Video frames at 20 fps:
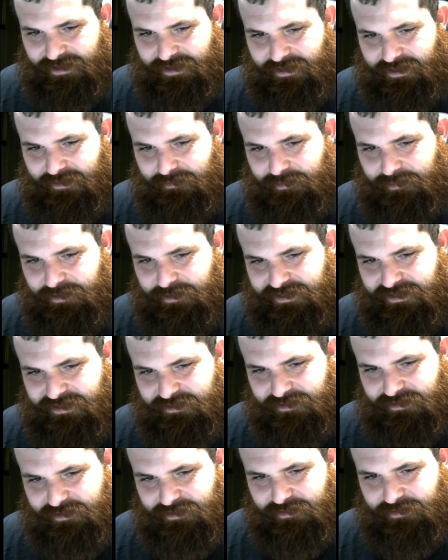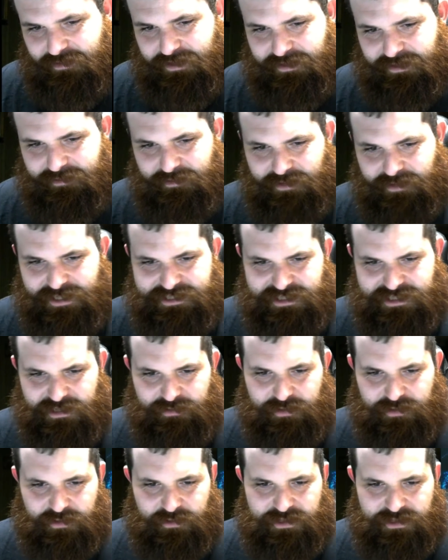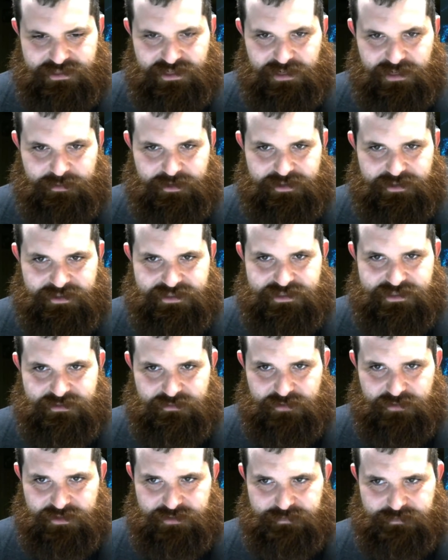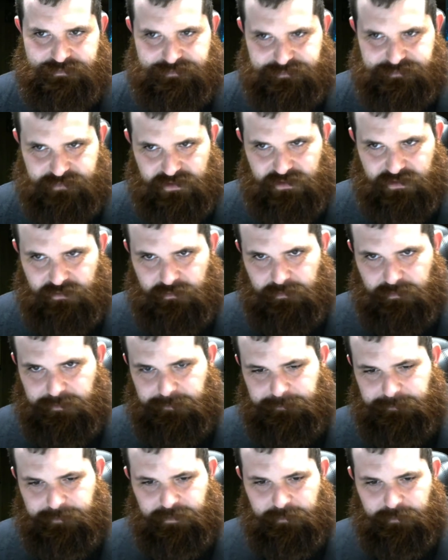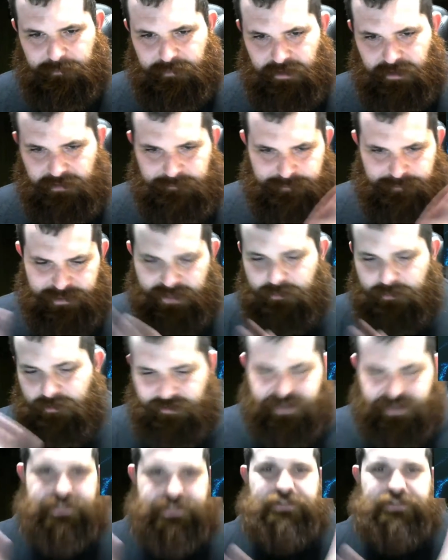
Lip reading: But the last thing I really want to talk about in this was Bam and Rachel